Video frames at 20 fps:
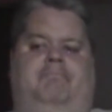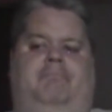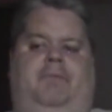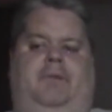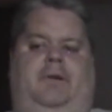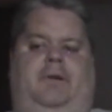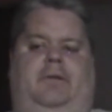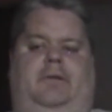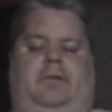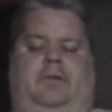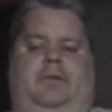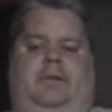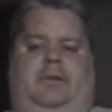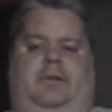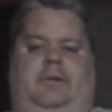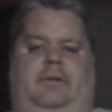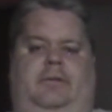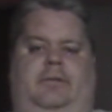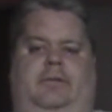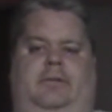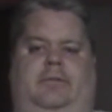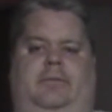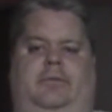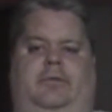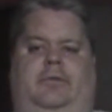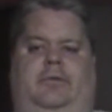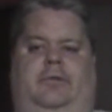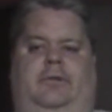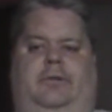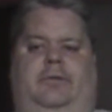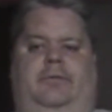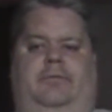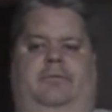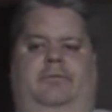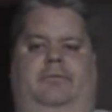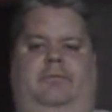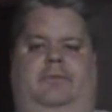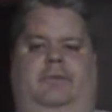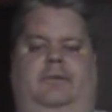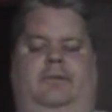now that the Omicron
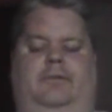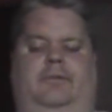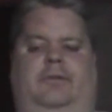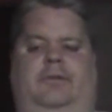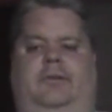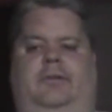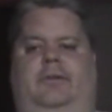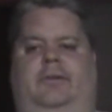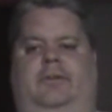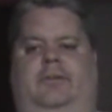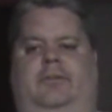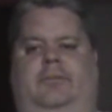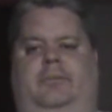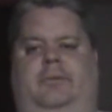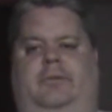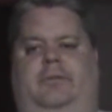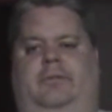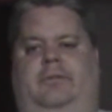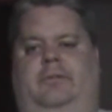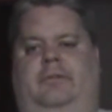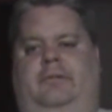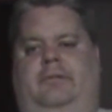variant has been